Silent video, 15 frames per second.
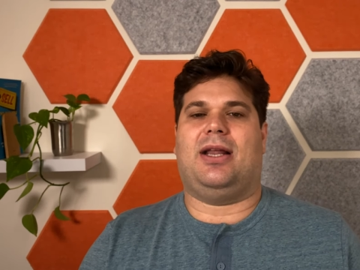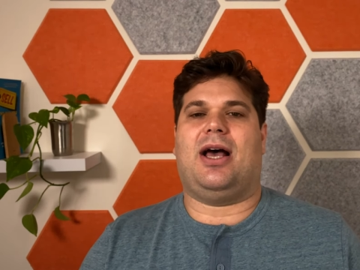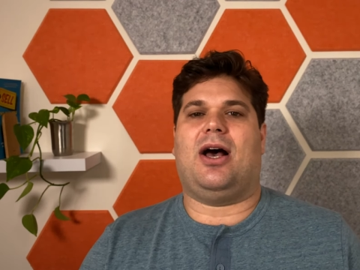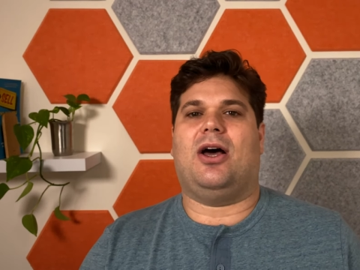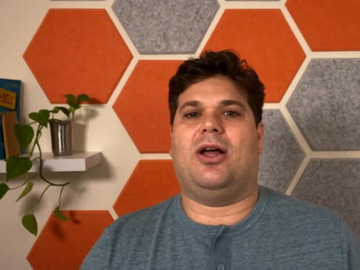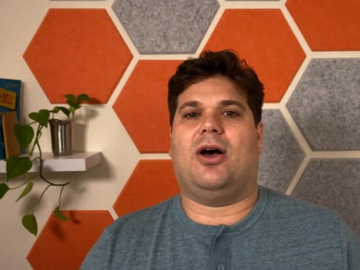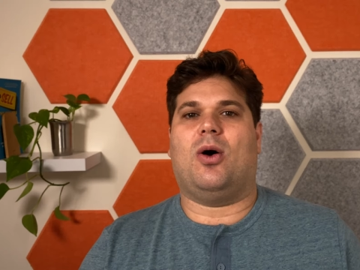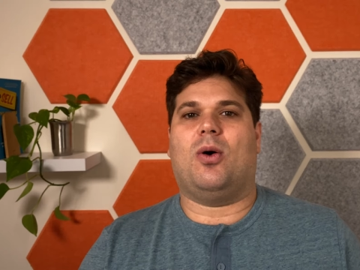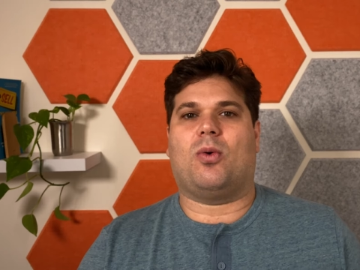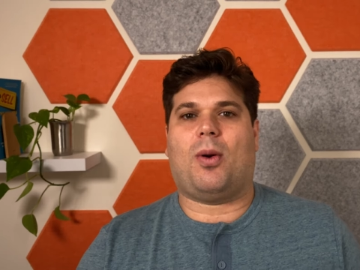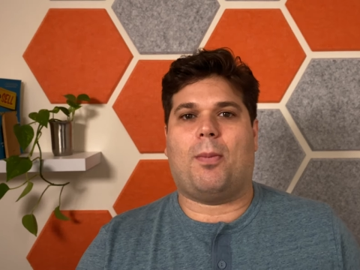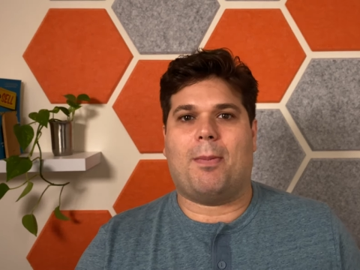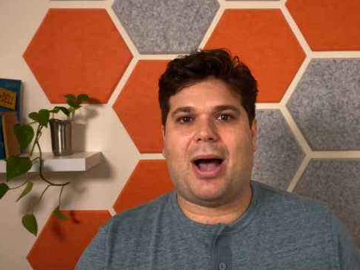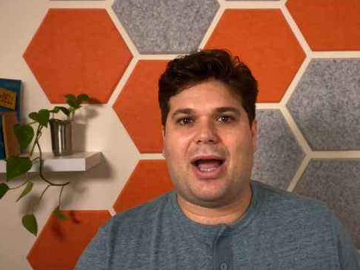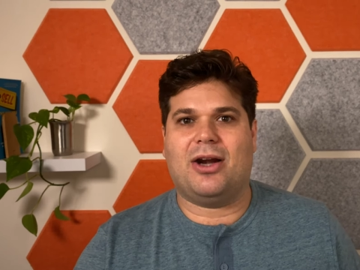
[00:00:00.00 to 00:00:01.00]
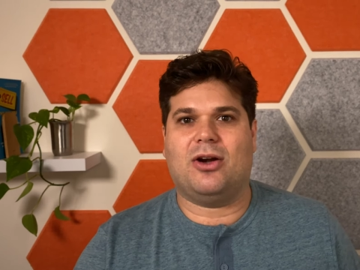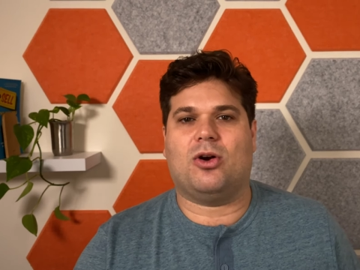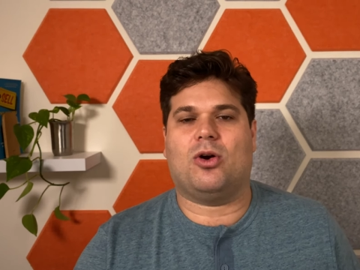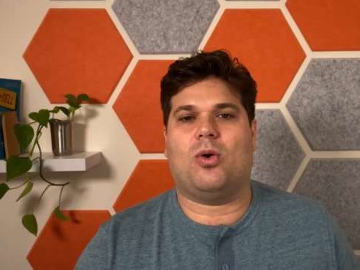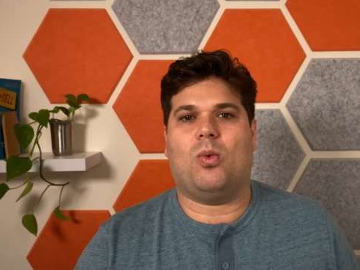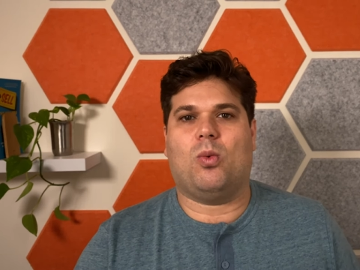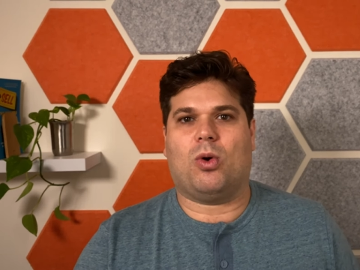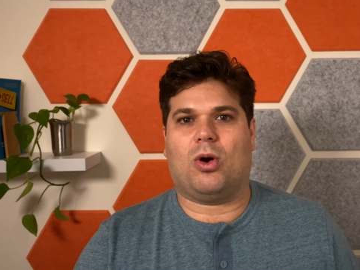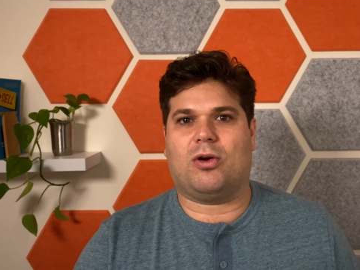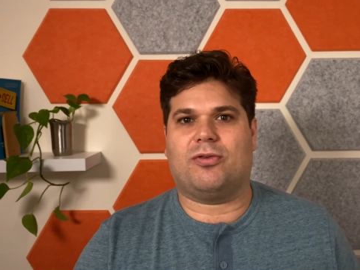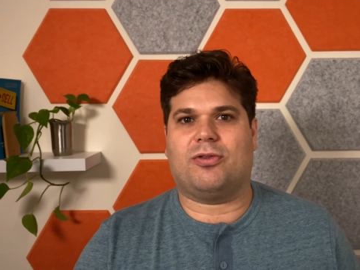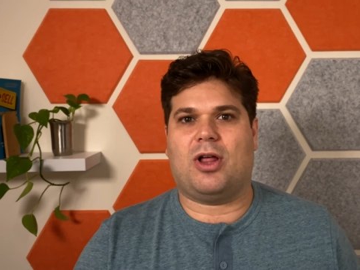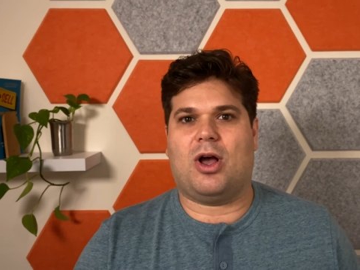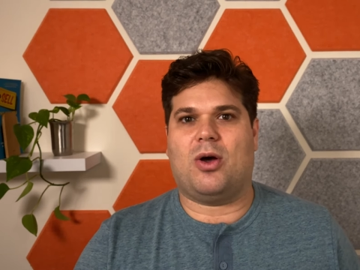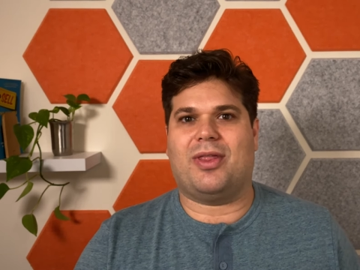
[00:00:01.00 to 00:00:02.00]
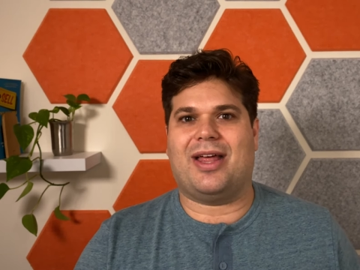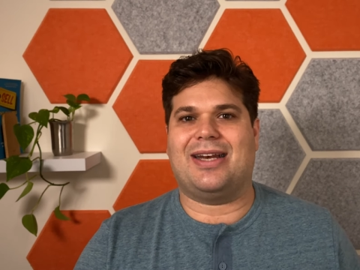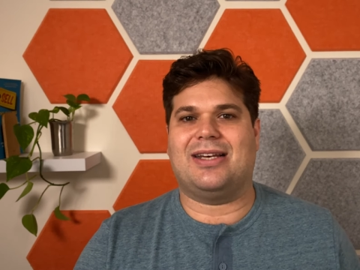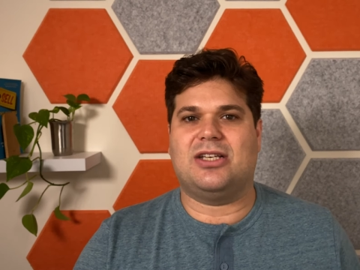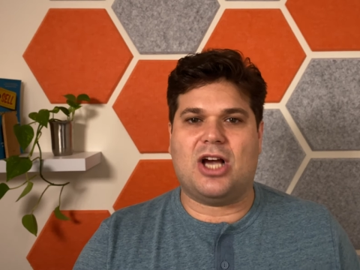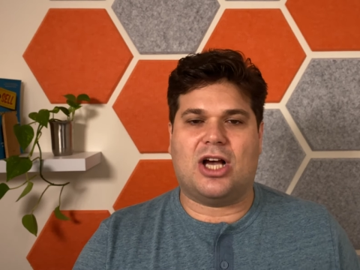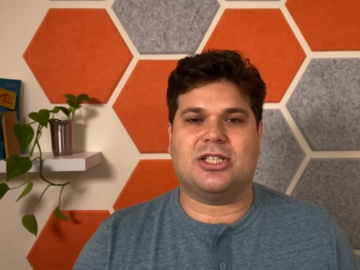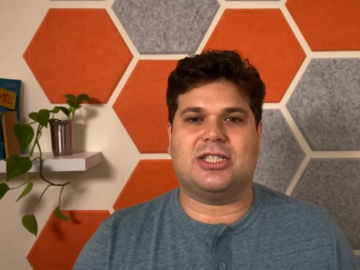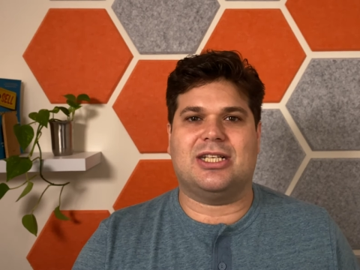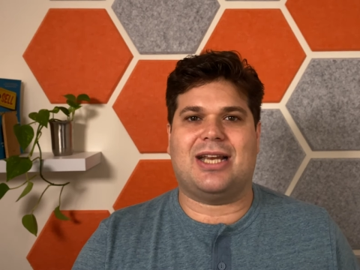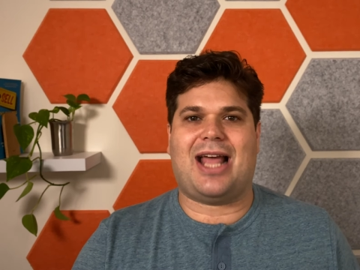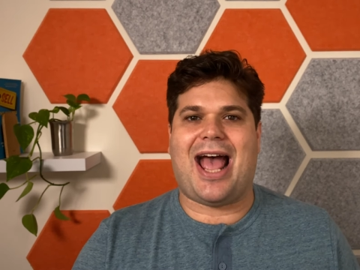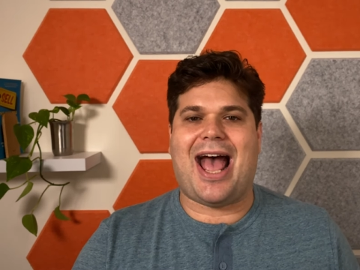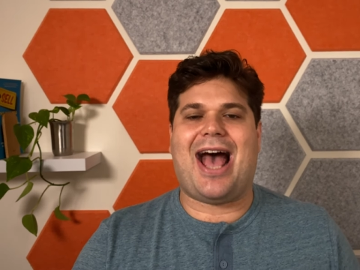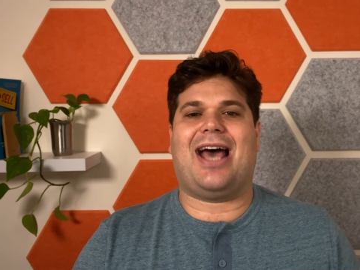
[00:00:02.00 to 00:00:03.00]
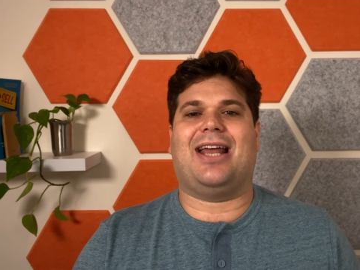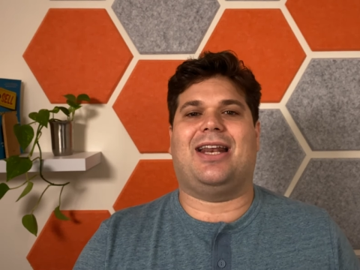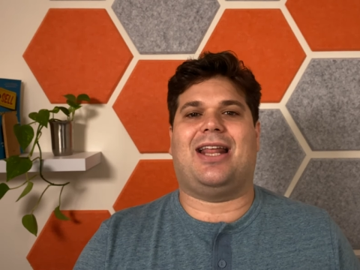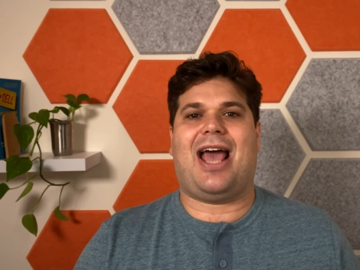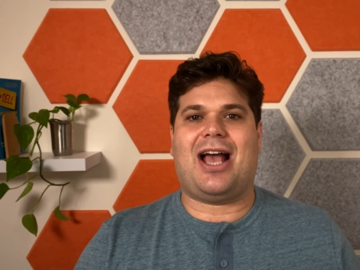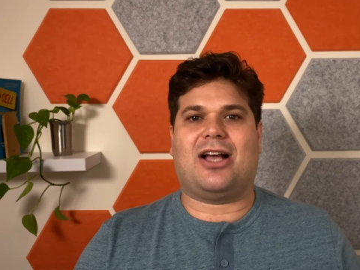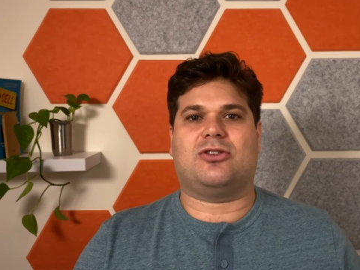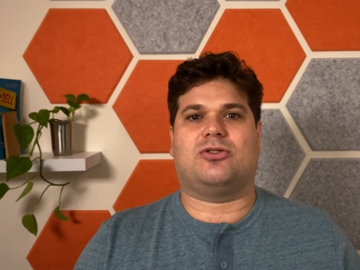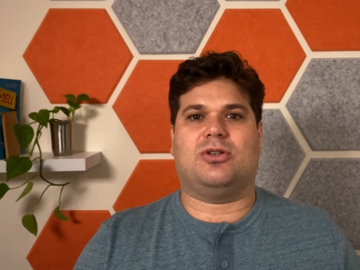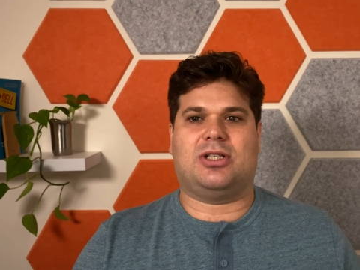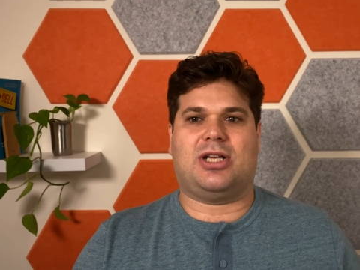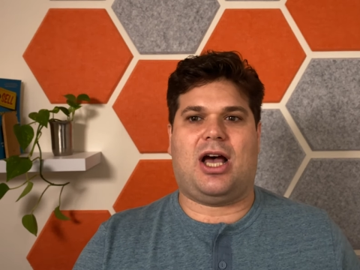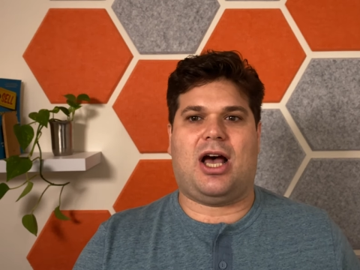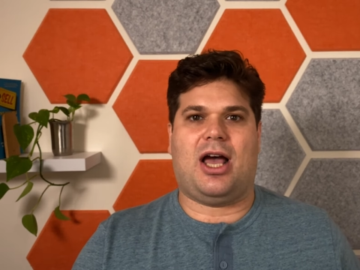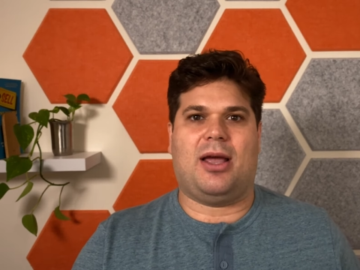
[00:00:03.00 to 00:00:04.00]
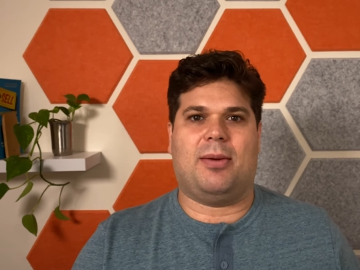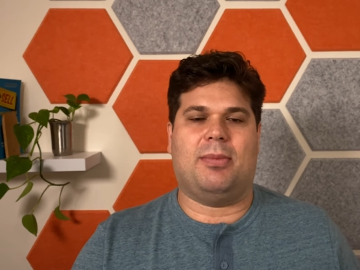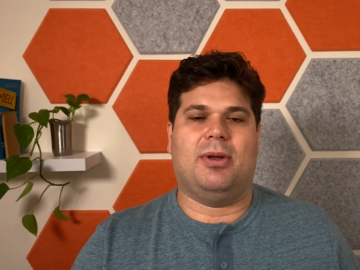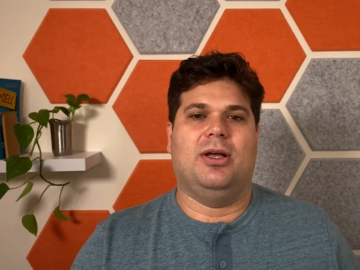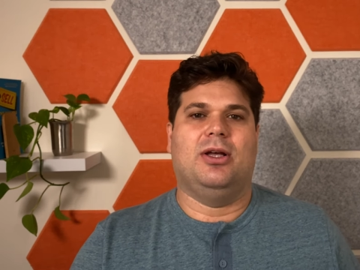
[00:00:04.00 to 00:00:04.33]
a reminder workflow that doesn't add extra time